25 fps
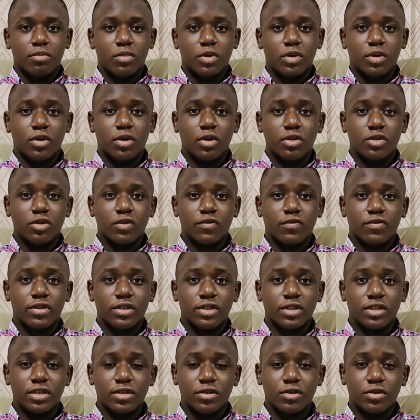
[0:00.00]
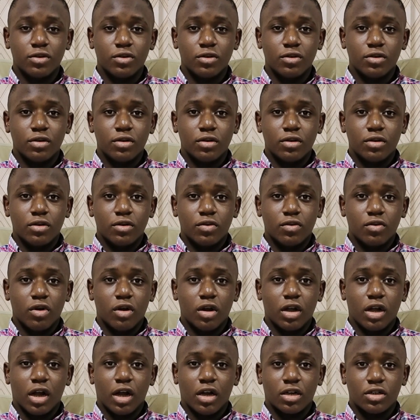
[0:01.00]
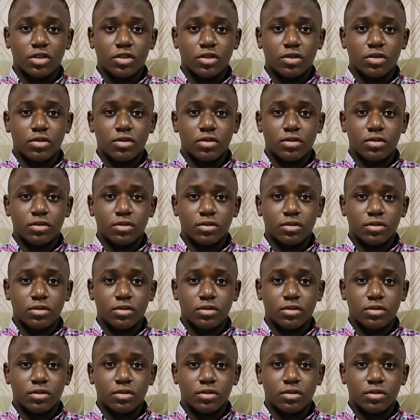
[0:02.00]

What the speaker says: because of a single wrong action.